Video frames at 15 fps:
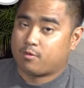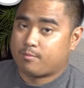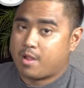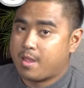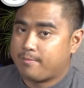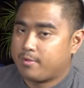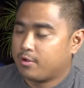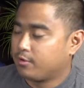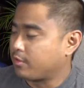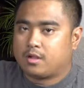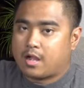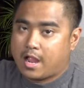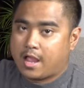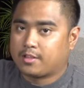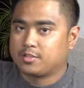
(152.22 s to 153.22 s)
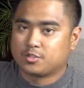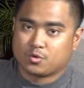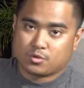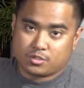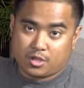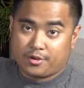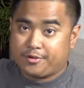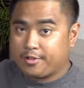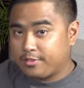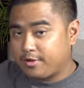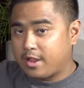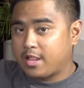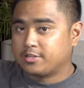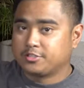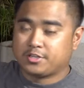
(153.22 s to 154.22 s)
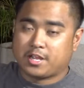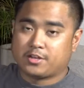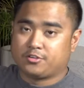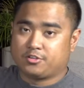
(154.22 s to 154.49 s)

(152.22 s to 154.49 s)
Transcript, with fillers: my build, I had to source another engine and